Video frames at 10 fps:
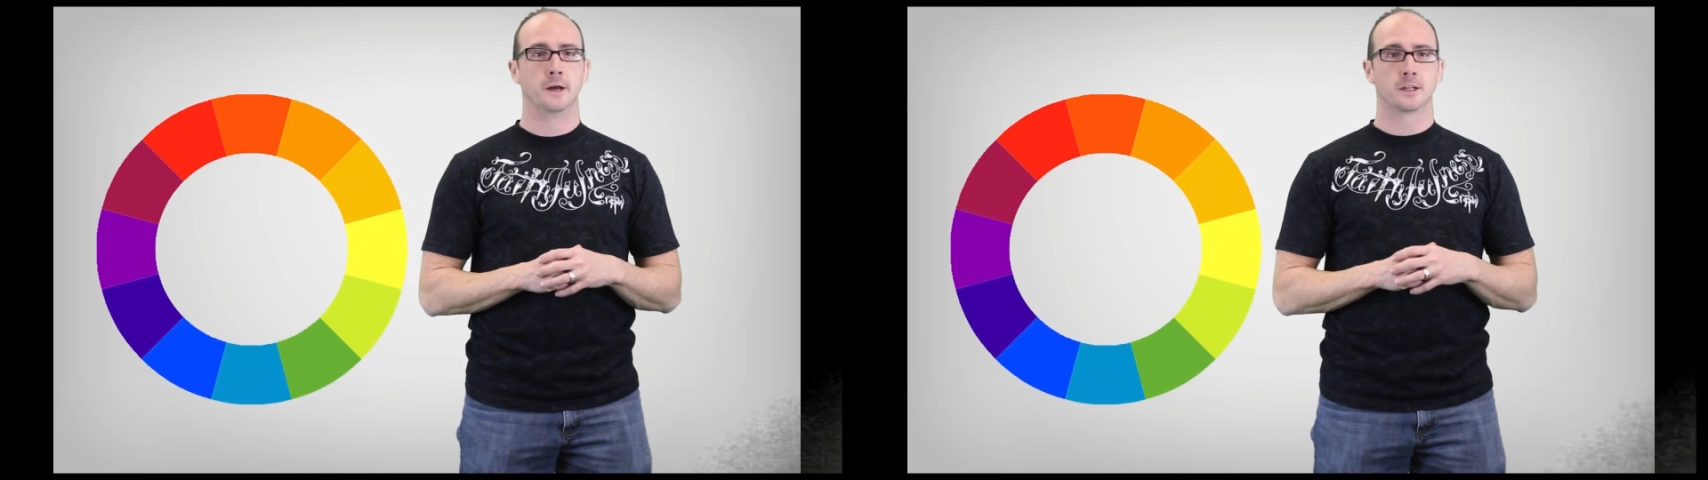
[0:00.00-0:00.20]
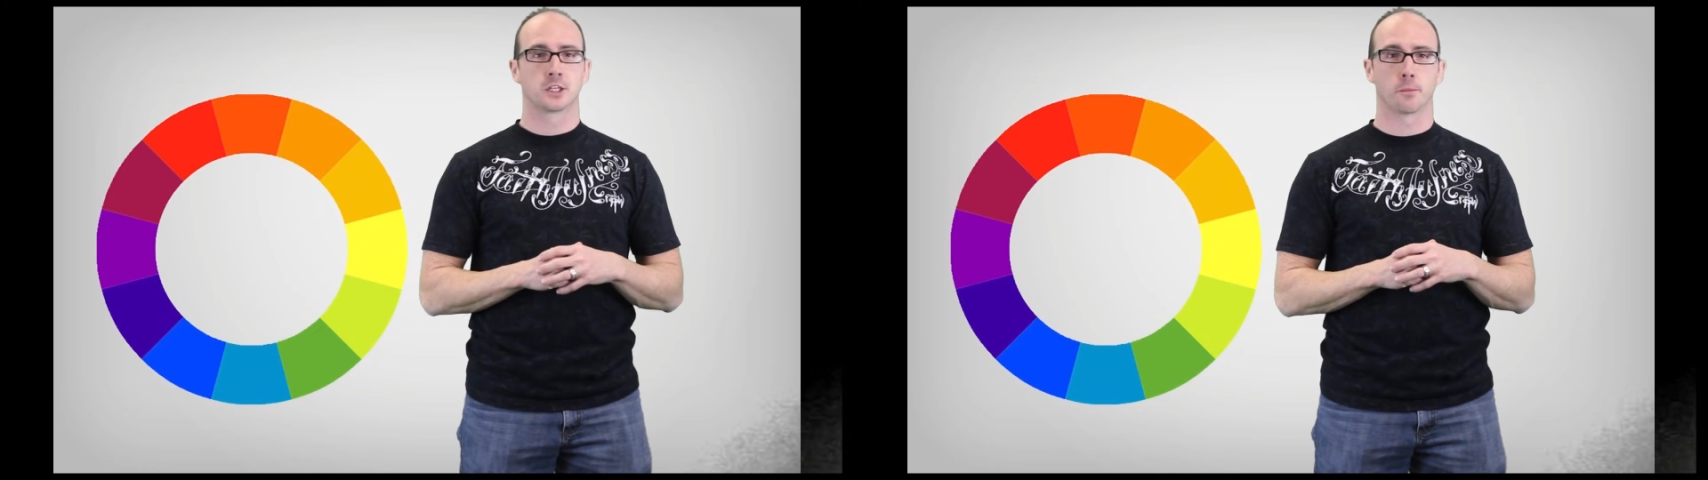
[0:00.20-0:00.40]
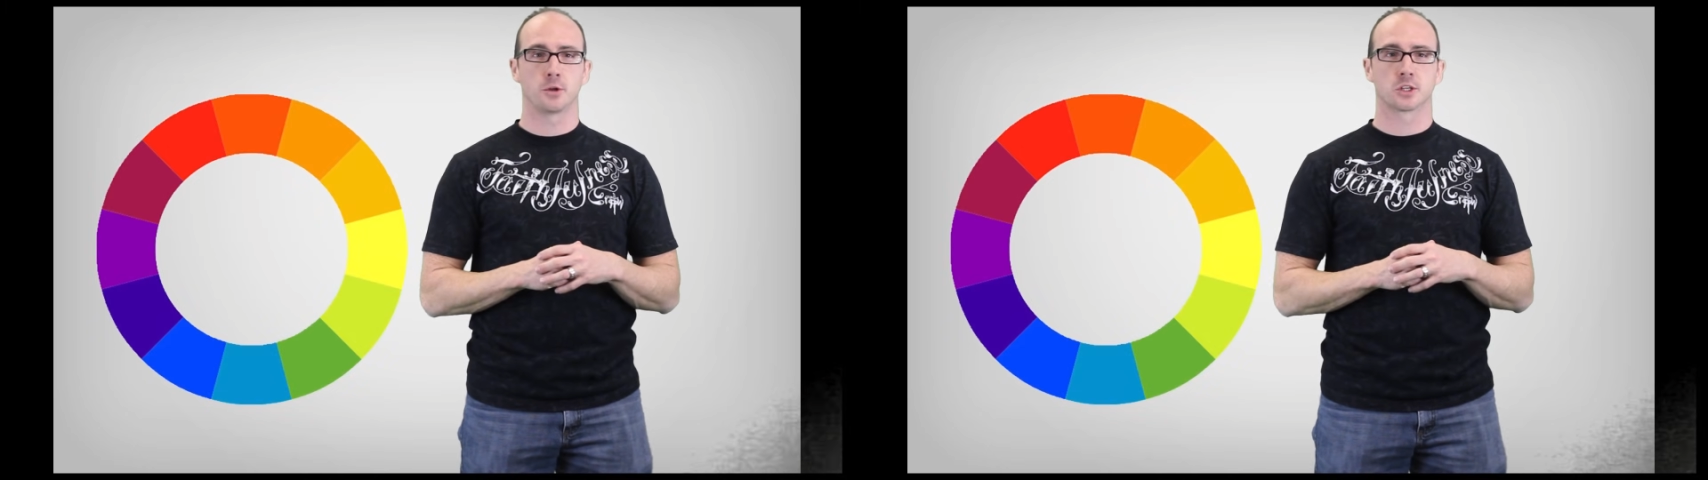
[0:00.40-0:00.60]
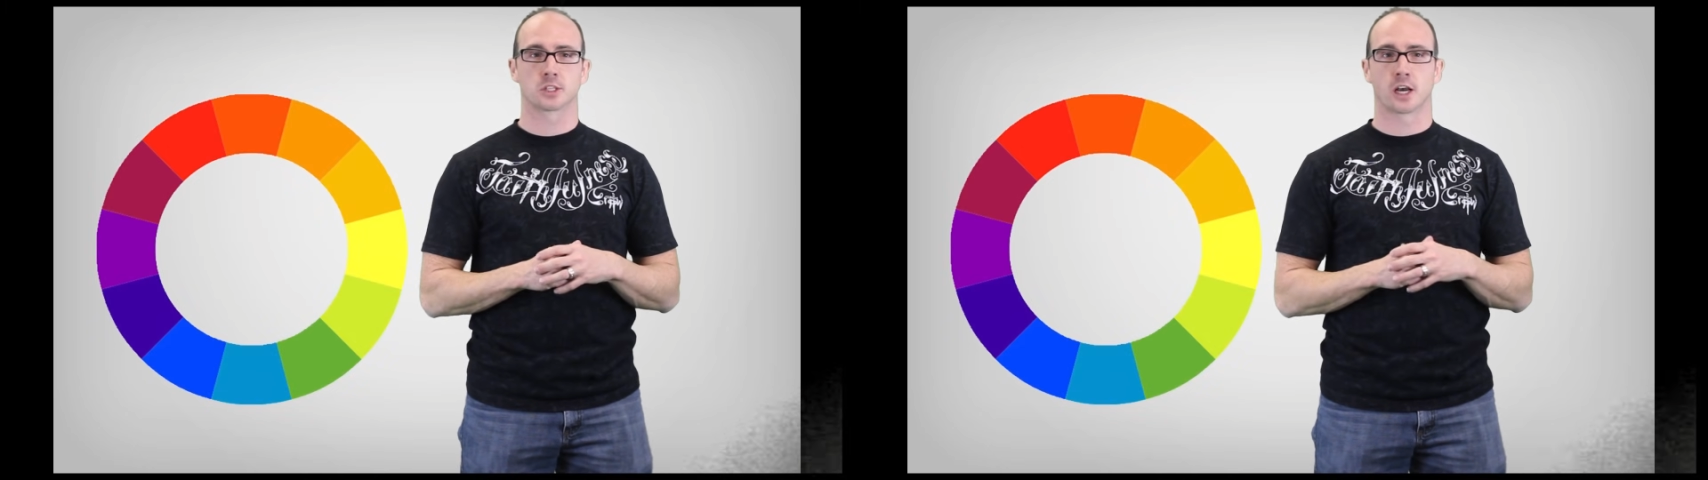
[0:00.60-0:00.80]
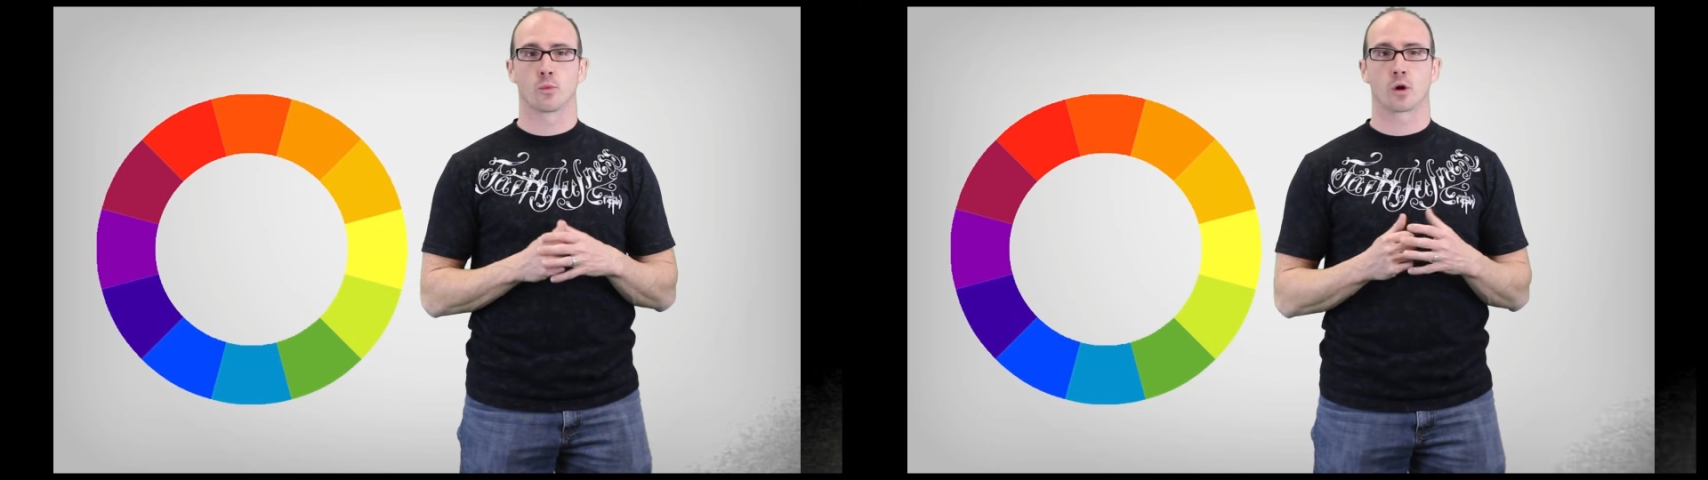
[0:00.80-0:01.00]
to help you
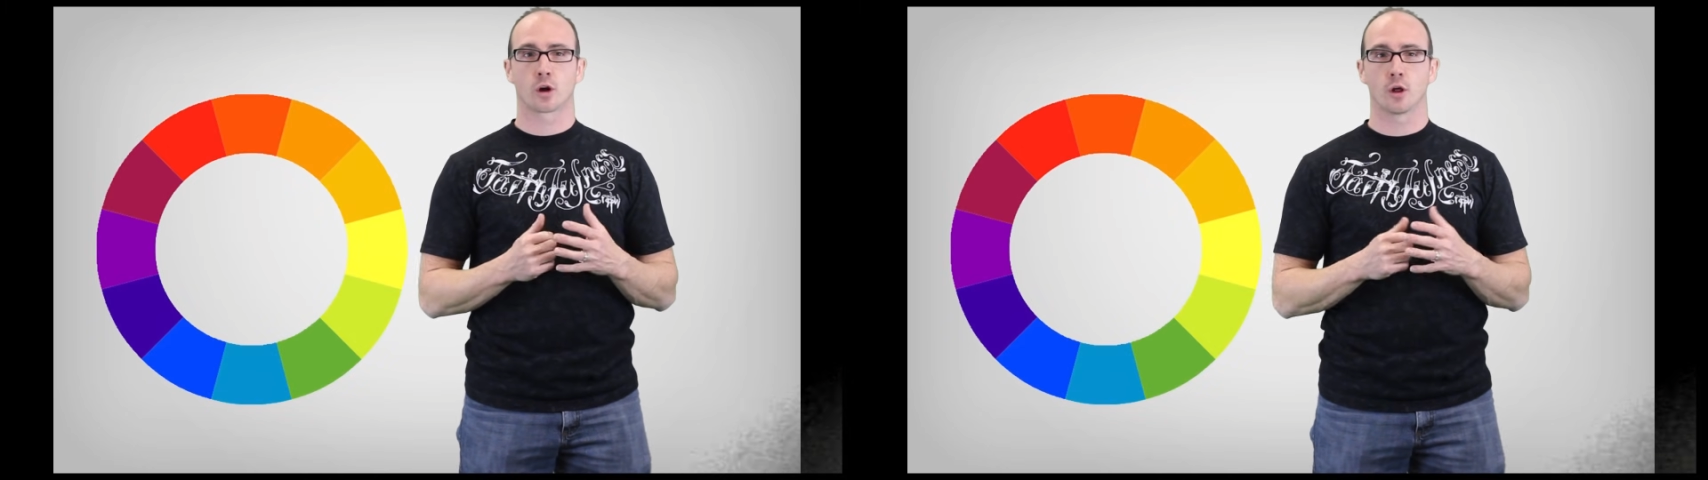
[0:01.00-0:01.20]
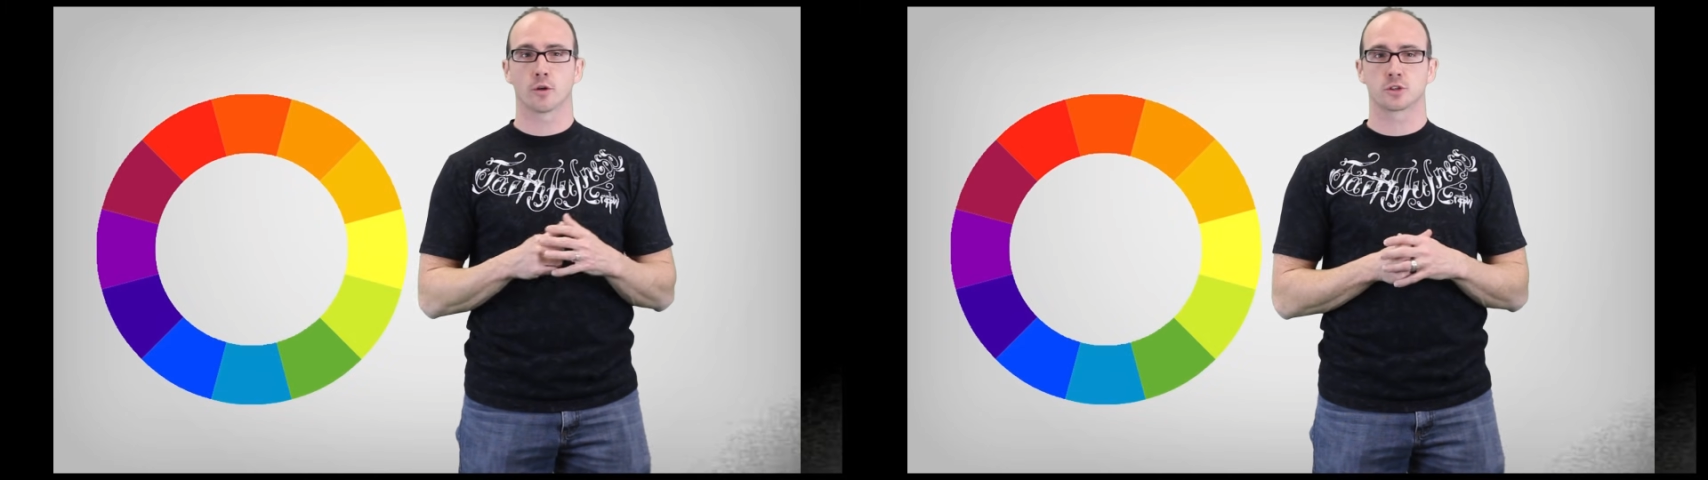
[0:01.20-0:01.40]
decide what colors